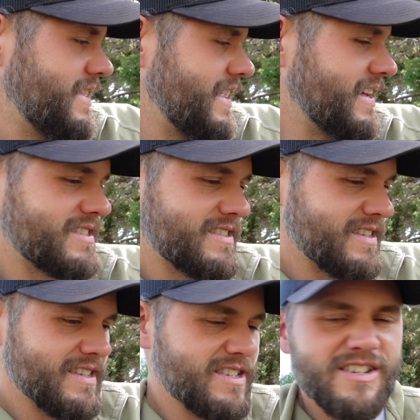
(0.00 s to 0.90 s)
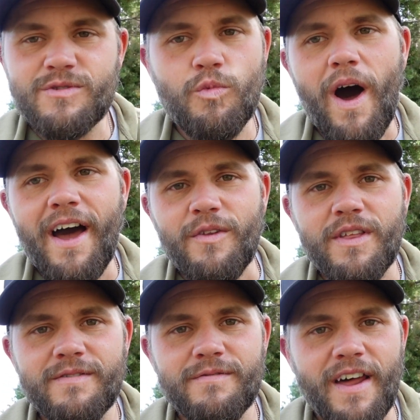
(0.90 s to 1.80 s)
That's, it's just wild
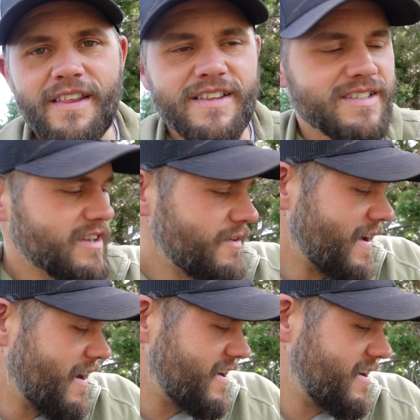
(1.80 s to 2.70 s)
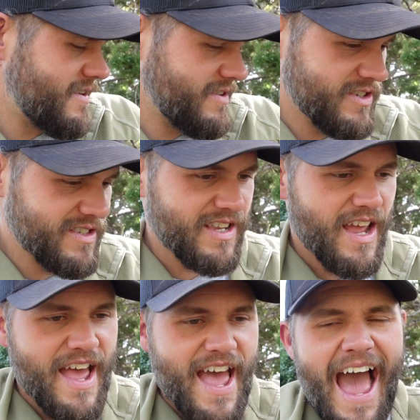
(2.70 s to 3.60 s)
finding this stuff out here and just
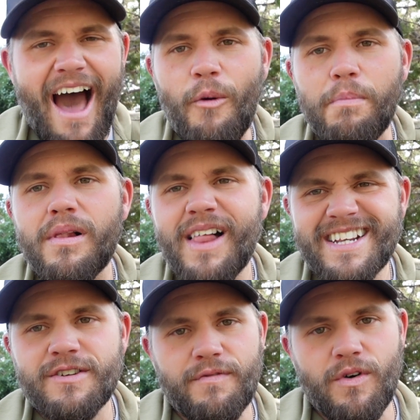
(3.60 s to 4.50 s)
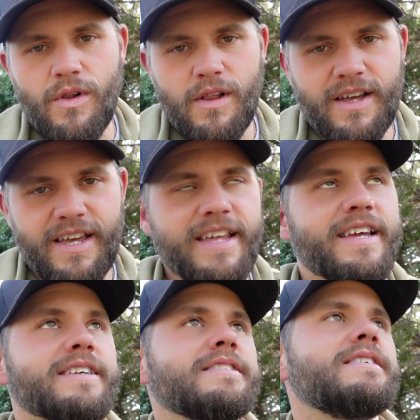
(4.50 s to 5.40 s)
how plentiful it
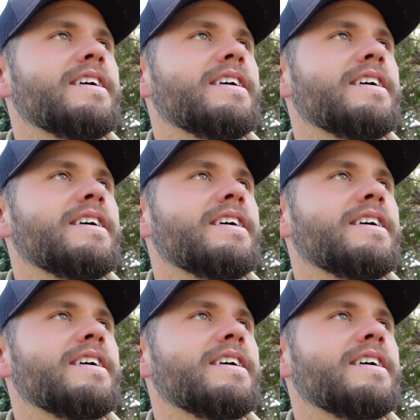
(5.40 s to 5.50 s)
is.